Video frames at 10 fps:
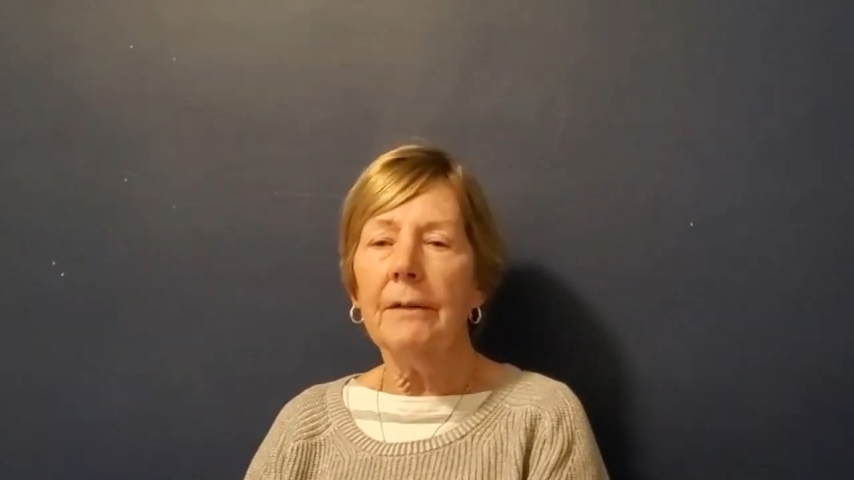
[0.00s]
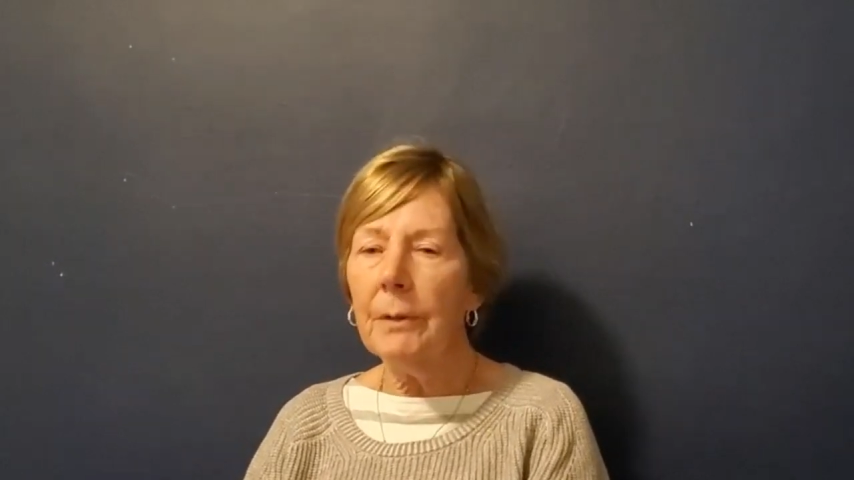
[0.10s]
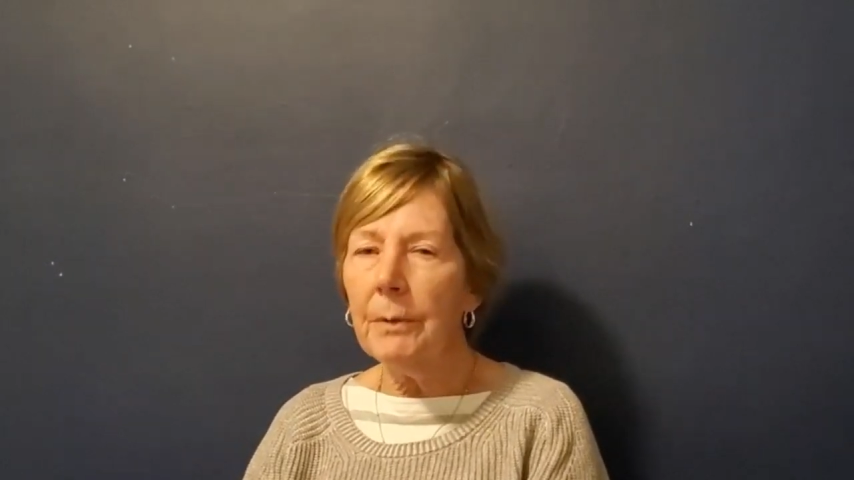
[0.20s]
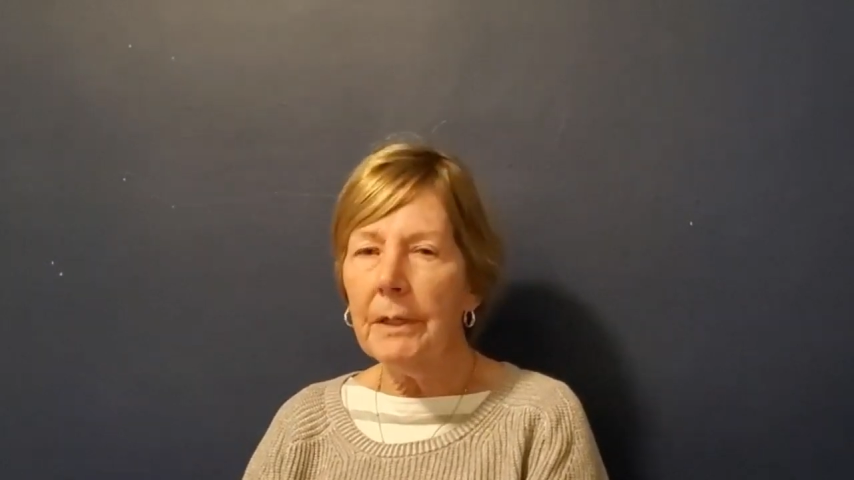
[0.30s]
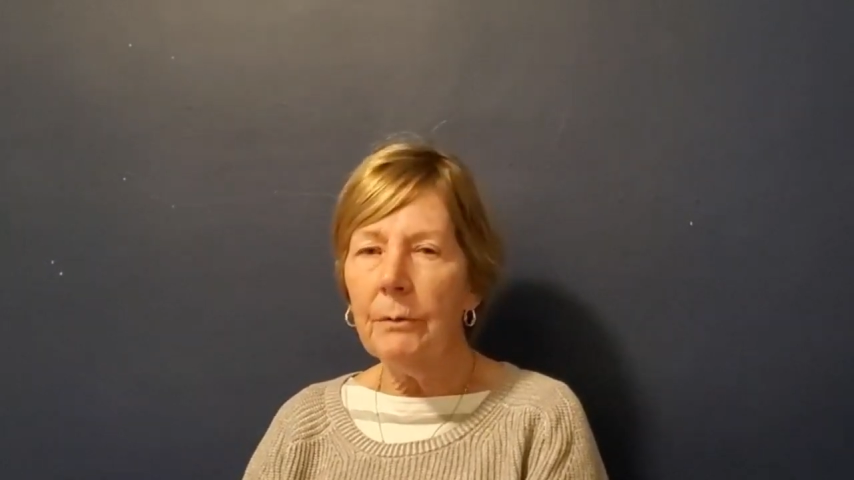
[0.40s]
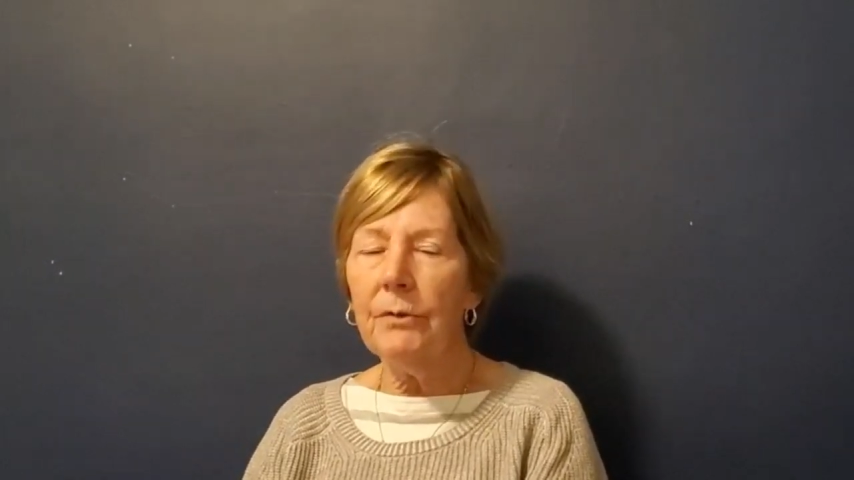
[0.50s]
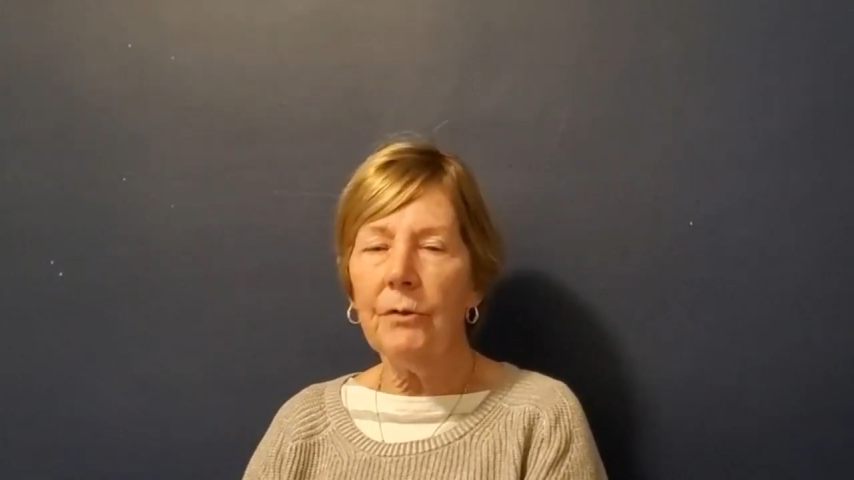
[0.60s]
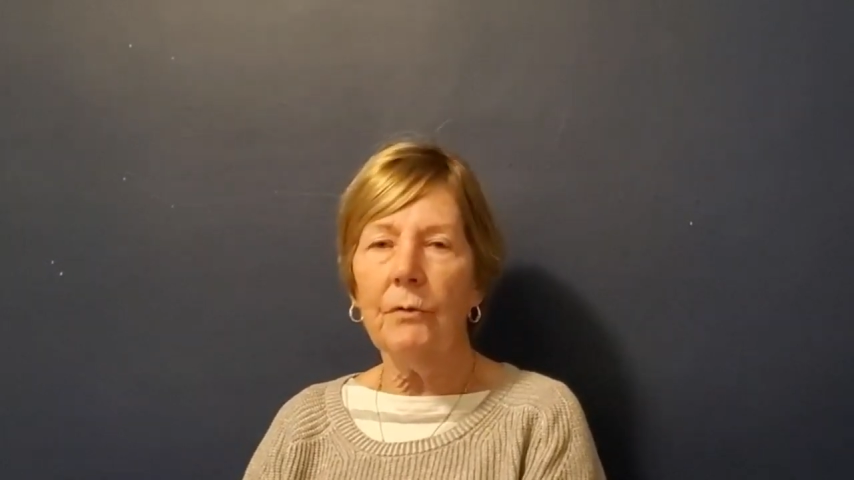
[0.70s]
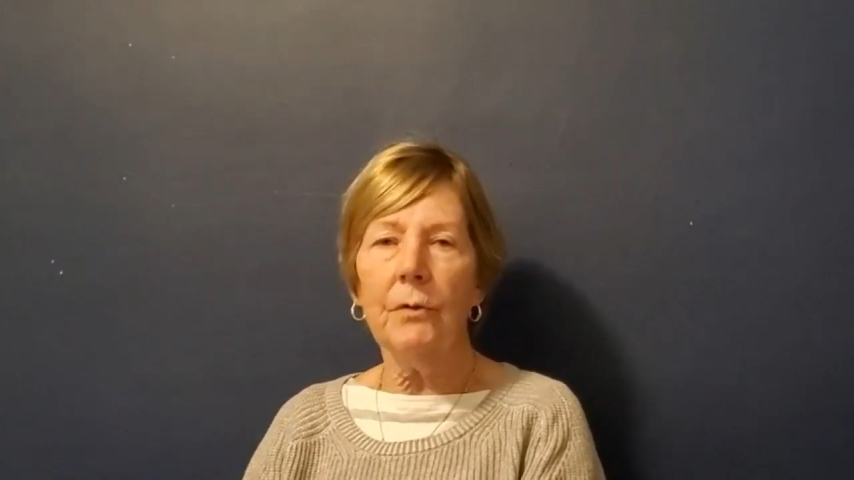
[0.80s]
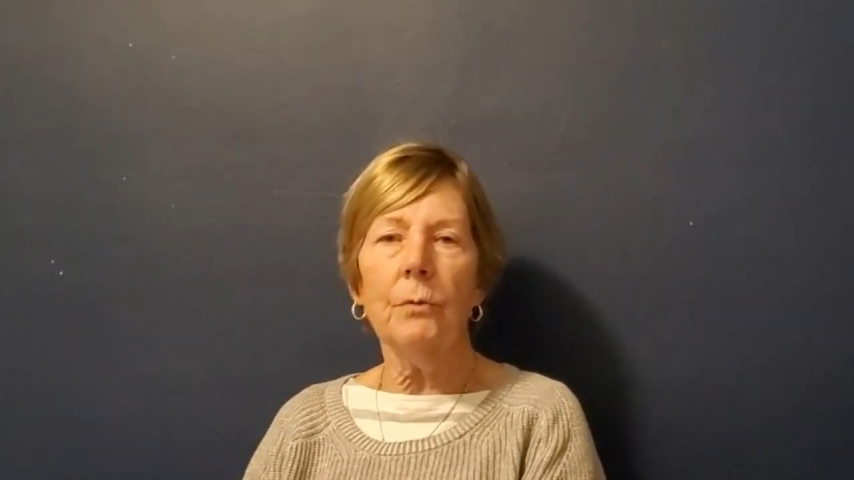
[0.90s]
Everybody
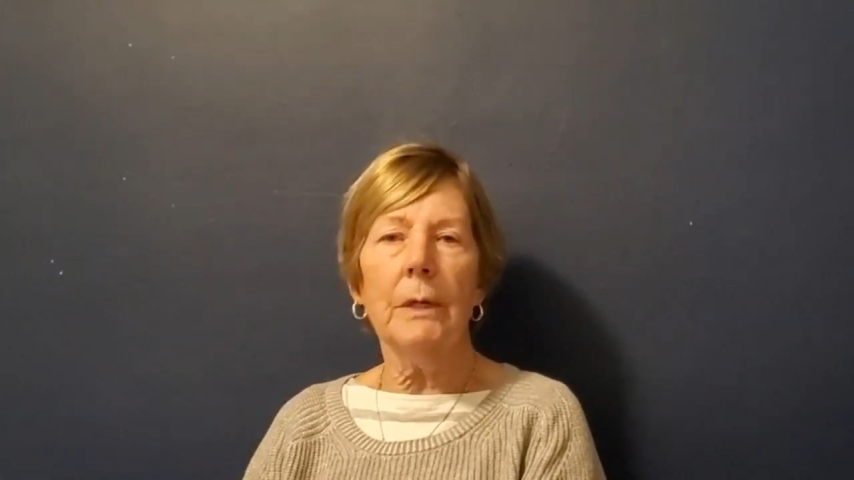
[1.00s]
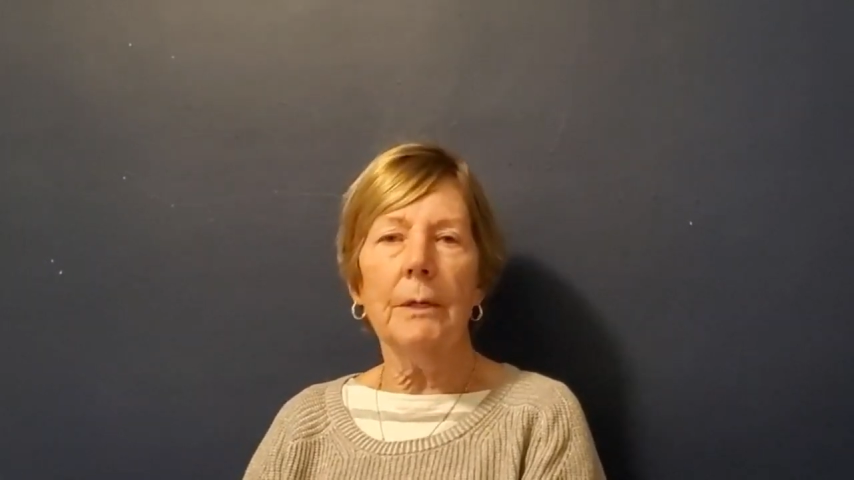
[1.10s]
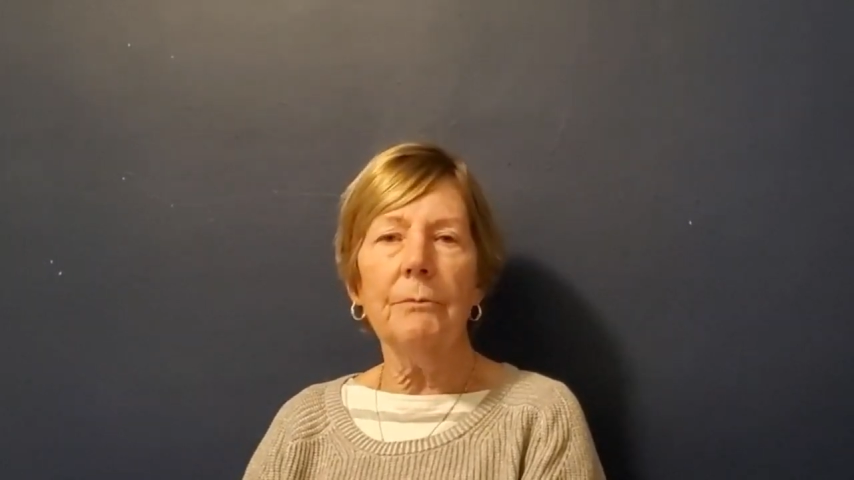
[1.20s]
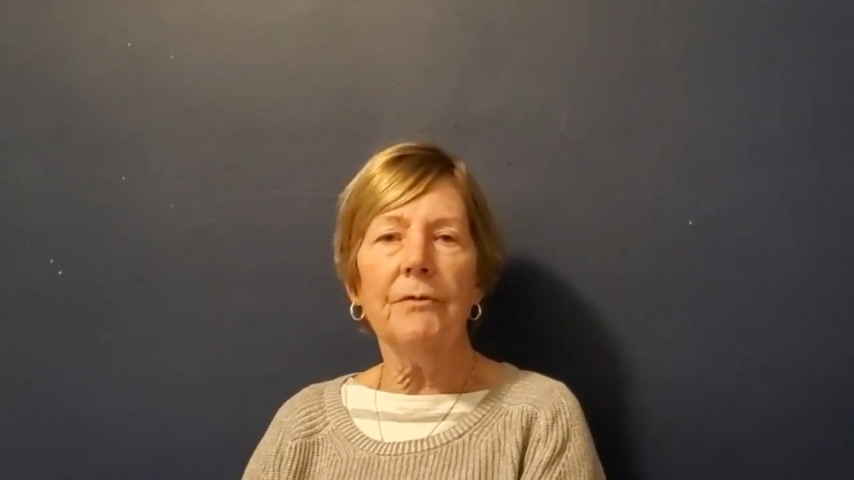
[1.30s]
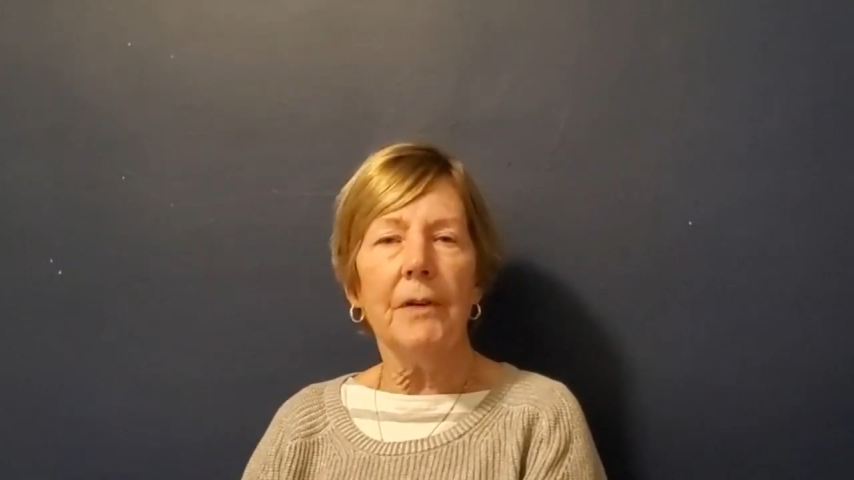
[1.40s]
was overwhelmed.